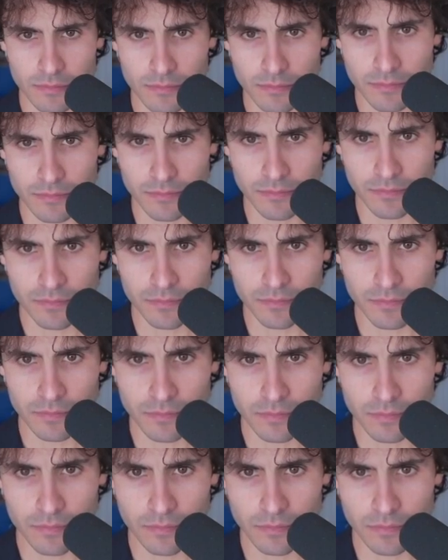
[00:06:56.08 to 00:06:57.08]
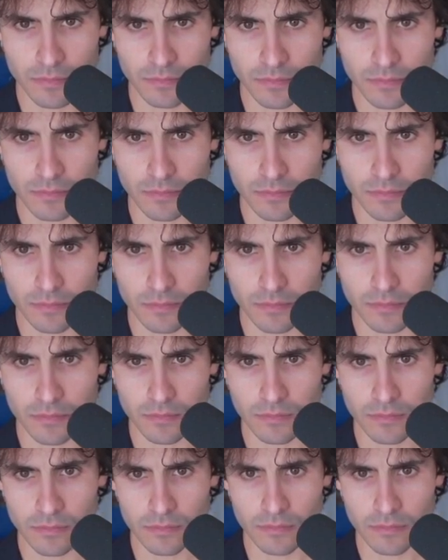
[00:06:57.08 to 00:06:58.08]

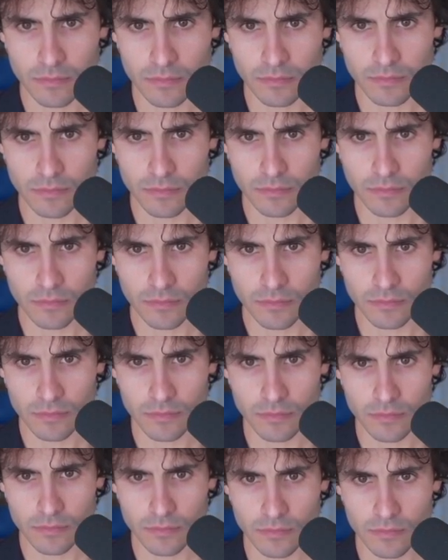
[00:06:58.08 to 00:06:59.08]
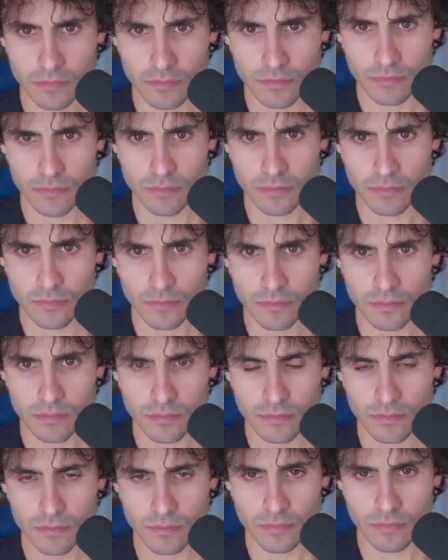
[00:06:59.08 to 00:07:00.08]

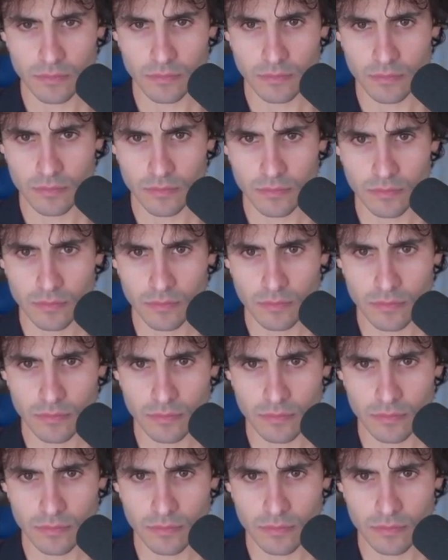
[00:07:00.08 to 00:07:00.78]
The person shown says nothing.